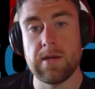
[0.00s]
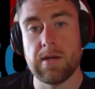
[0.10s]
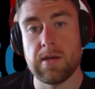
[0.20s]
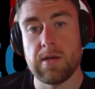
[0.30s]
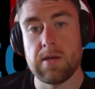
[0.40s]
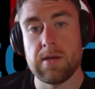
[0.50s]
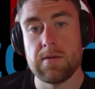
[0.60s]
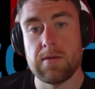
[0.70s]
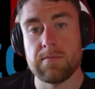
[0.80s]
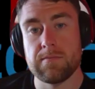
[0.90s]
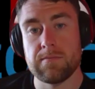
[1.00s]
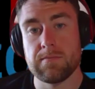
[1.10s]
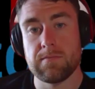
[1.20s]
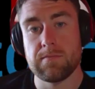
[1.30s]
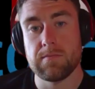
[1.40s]
What's that?
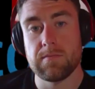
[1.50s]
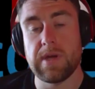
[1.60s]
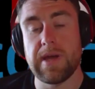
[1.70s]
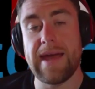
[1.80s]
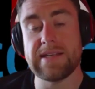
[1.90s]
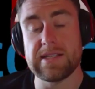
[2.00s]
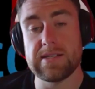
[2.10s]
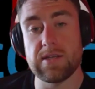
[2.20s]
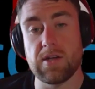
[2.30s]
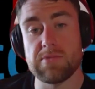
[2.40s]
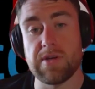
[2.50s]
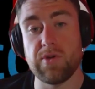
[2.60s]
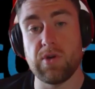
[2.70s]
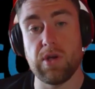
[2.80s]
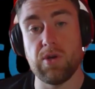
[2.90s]
Exits in terms of you
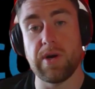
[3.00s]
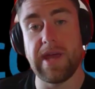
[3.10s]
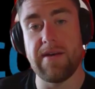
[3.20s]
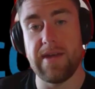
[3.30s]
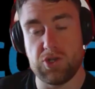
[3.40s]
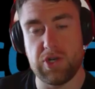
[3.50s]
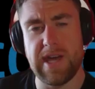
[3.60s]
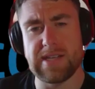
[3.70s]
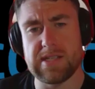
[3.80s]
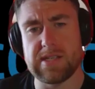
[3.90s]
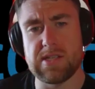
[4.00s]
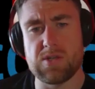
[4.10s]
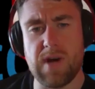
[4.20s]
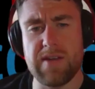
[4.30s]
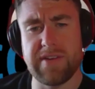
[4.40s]
could, you only have three exits as a
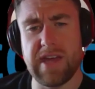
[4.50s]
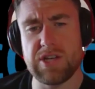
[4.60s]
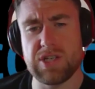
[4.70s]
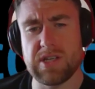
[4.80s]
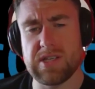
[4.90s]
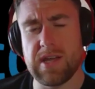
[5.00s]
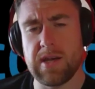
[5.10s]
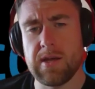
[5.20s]
disqualification, isn't it?